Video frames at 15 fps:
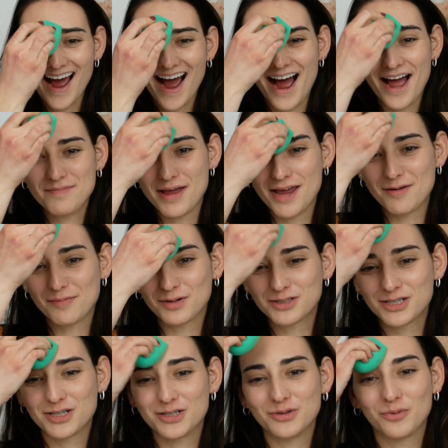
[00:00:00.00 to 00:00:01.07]
I'm able
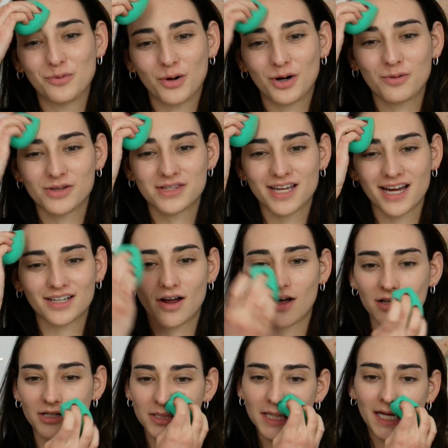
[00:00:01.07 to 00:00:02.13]
to work with
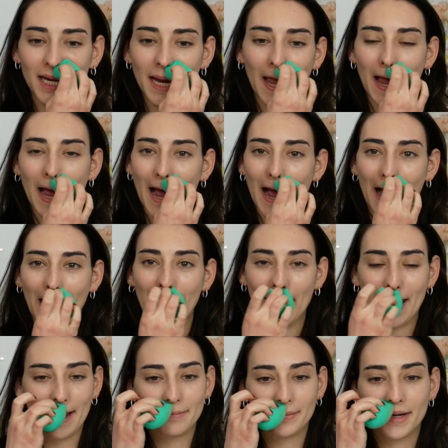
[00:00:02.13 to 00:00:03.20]
technology. I
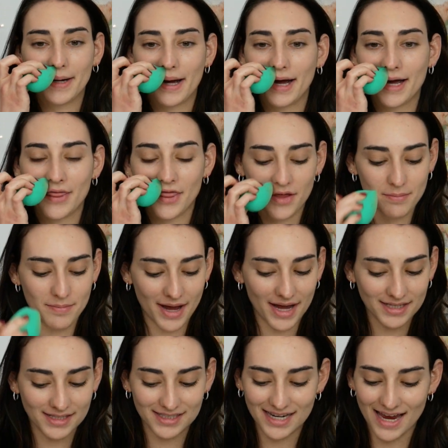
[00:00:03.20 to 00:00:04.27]
am not the
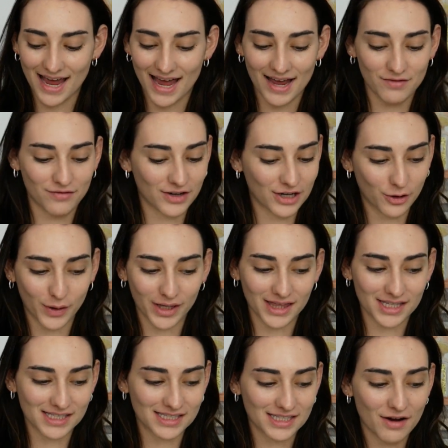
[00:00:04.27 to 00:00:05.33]
best at figuring
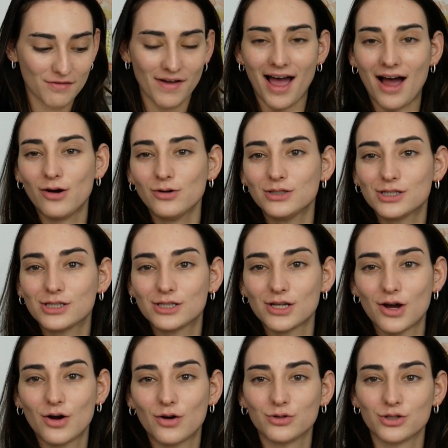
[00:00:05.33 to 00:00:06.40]
this stuff out,
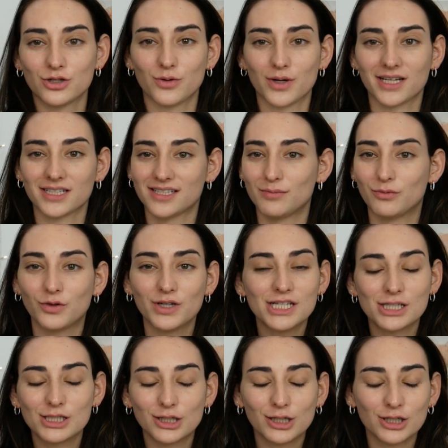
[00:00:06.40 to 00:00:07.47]
so doing some
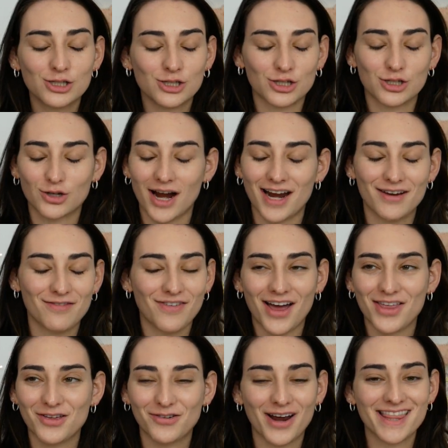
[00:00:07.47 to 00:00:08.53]
research and trying to
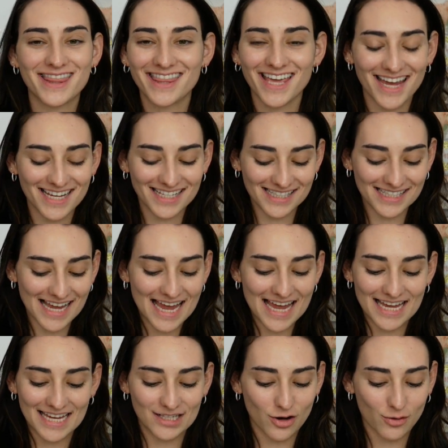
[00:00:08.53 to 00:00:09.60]
find the right things
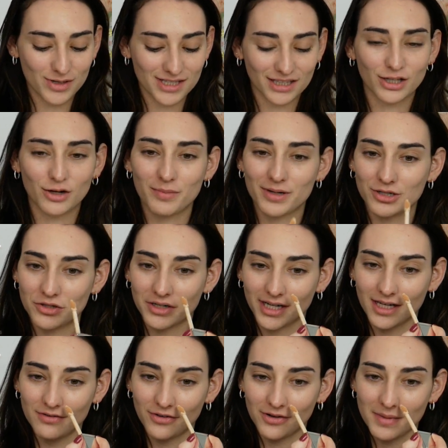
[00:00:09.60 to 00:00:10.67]
is always a little bit
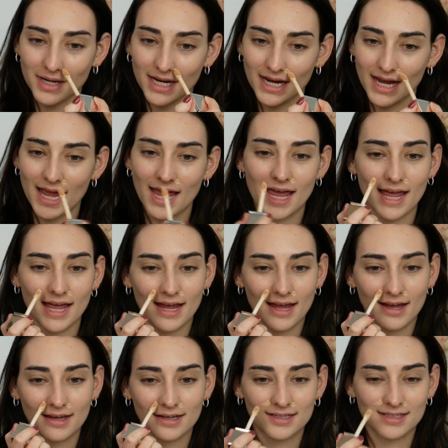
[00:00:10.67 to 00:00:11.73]
tricky for me,
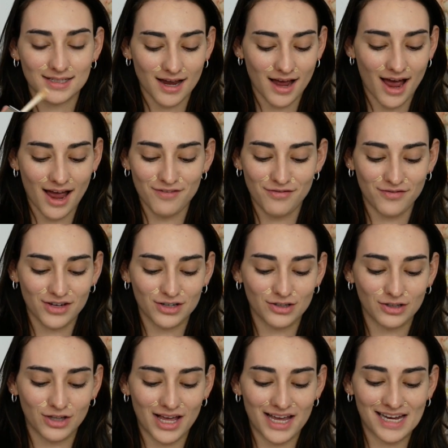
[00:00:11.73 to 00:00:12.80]
and I
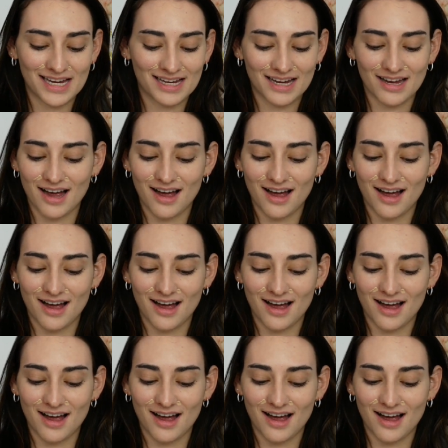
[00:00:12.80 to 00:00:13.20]
feel like